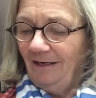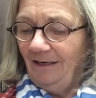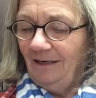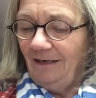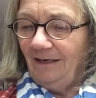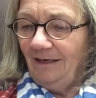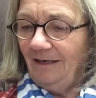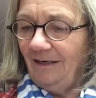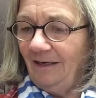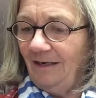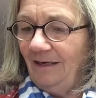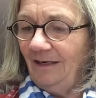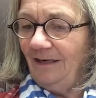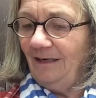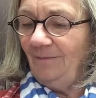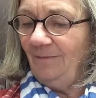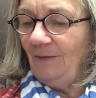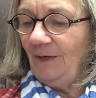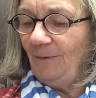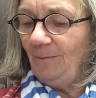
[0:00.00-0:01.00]

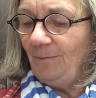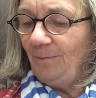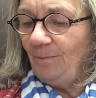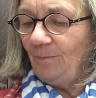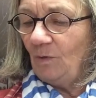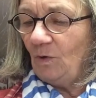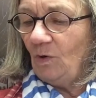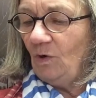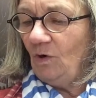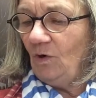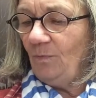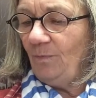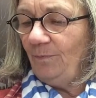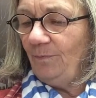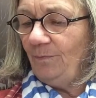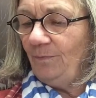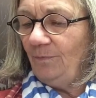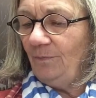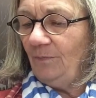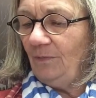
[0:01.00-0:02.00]
Oh,
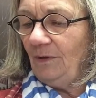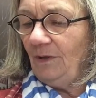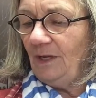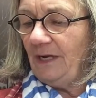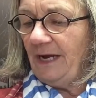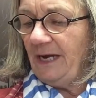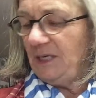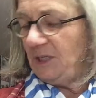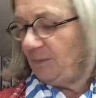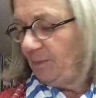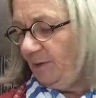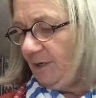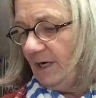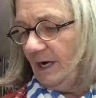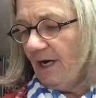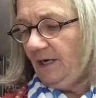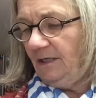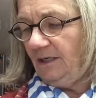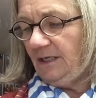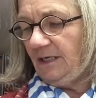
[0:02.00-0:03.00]
last but
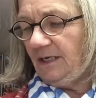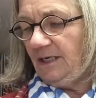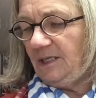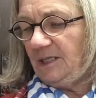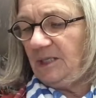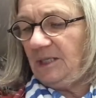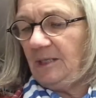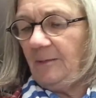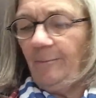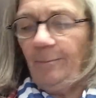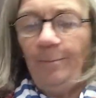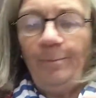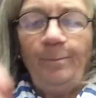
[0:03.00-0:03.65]
not least,